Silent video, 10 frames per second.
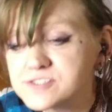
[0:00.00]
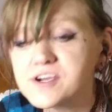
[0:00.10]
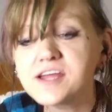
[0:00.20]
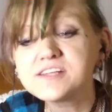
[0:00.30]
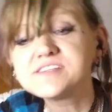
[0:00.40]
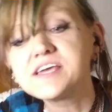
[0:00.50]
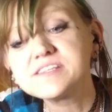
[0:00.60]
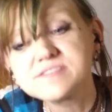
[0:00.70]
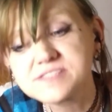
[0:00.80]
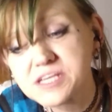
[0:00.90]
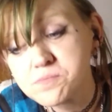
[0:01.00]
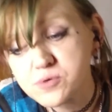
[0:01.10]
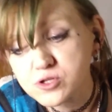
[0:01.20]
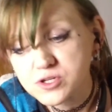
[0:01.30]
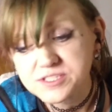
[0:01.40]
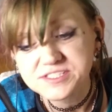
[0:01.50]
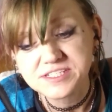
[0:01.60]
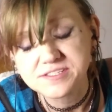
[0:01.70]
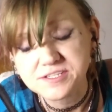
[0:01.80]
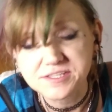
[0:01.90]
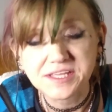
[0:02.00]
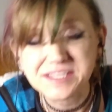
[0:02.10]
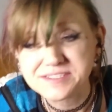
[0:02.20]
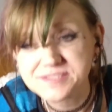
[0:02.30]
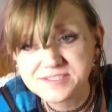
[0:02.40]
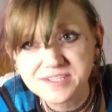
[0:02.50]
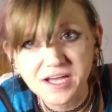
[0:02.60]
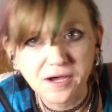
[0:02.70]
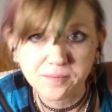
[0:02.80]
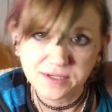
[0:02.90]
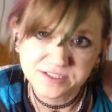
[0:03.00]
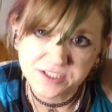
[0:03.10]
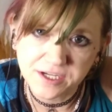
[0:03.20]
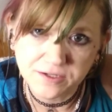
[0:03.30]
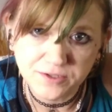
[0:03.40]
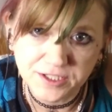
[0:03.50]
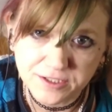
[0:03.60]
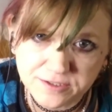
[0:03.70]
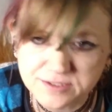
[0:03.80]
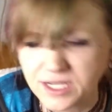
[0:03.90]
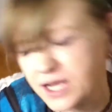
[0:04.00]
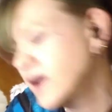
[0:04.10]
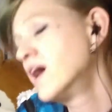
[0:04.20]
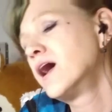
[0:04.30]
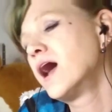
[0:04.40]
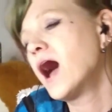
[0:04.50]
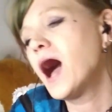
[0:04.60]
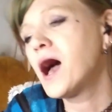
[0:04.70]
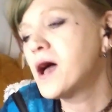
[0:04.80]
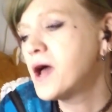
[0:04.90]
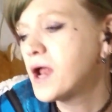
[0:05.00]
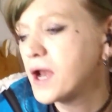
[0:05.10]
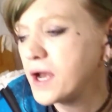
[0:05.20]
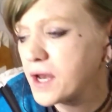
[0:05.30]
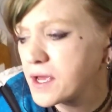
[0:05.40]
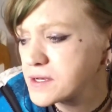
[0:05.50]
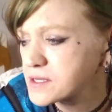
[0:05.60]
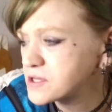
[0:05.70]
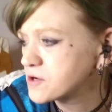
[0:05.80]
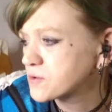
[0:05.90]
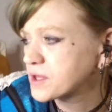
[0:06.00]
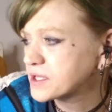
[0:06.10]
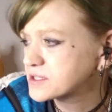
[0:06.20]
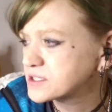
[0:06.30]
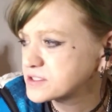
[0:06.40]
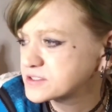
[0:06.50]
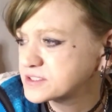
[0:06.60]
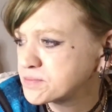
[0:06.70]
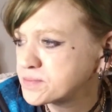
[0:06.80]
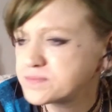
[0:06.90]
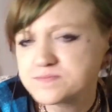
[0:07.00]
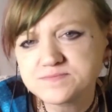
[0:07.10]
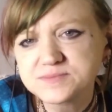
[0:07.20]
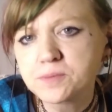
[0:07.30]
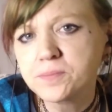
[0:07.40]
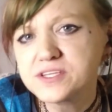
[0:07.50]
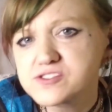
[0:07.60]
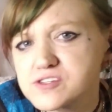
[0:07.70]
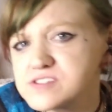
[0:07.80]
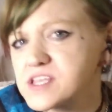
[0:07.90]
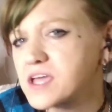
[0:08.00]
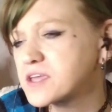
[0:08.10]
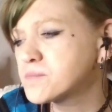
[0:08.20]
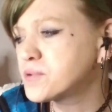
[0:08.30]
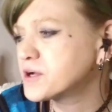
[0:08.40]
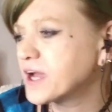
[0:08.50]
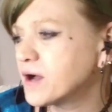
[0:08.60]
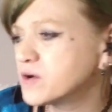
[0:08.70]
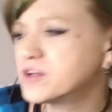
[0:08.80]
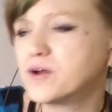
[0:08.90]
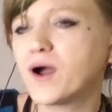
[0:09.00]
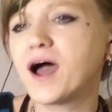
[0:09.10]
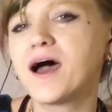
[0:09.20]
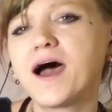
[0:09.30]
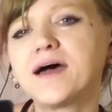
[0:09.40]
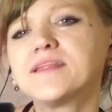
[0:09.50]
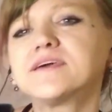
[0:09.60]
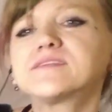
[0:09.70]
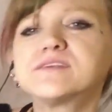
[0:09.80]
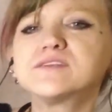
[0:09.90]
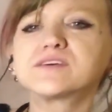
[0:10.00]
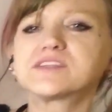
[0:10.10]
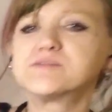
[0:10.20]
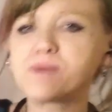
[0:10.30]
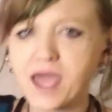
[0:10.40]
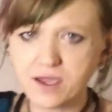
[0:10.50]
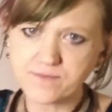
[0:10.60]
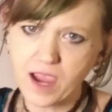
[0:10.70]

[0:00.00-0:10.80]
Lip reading: take deeper looks into things on my channel here. And you know, like the pictures that get put out, you know, I like to look at the background,